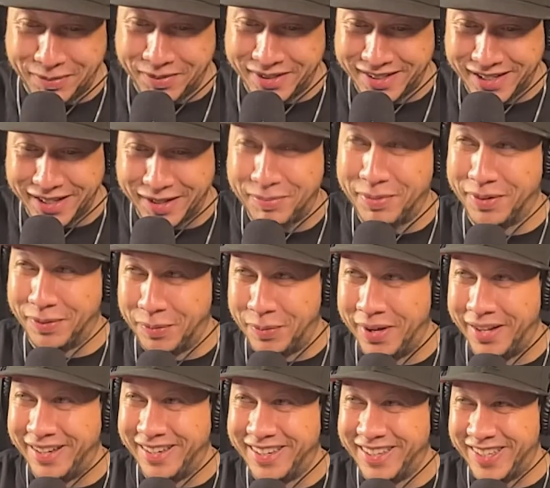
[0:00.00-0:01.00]
this had to be the
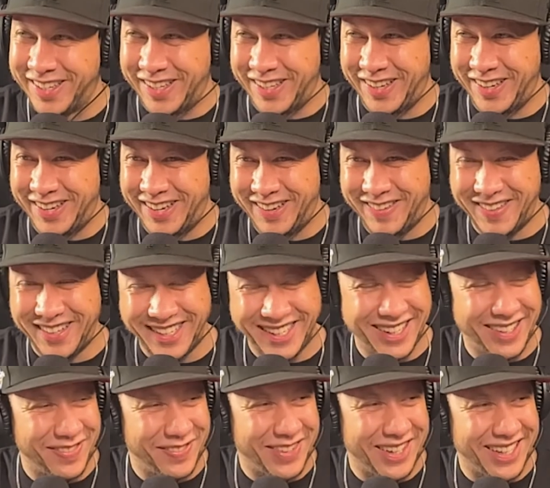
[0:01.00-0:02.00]
one. You know what I
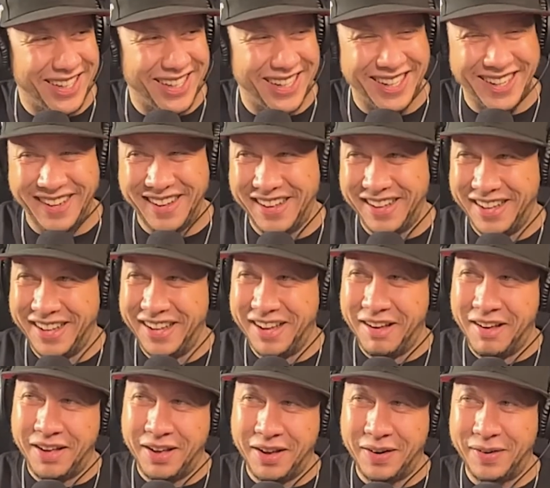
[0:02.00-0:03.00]
mean? But,
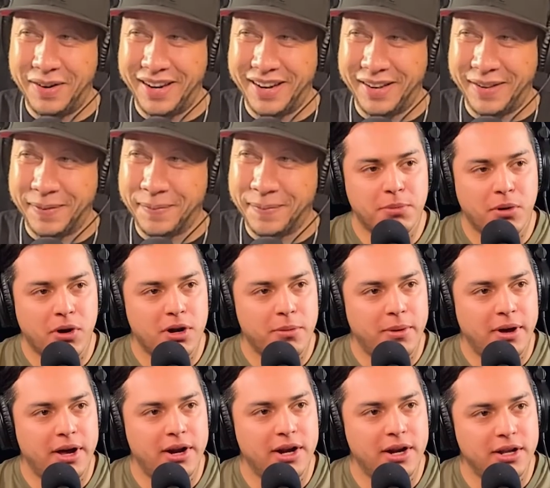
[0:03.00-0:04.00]
the, the, right. be, the part
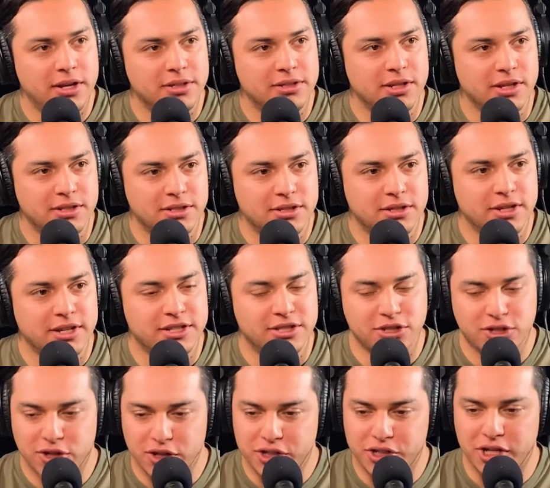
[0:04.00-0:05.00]
about it is it's
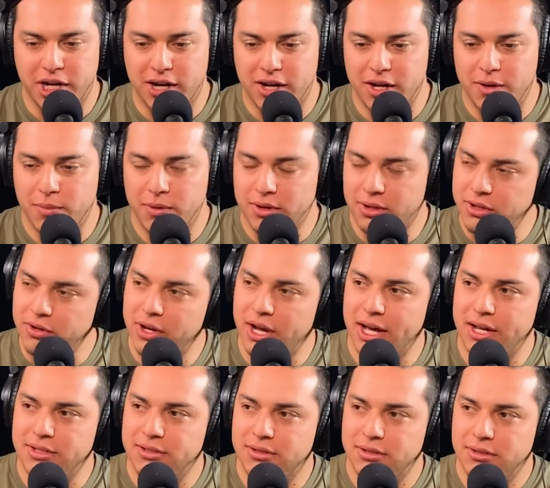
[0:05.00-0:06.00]
it's good sharing it with you guys.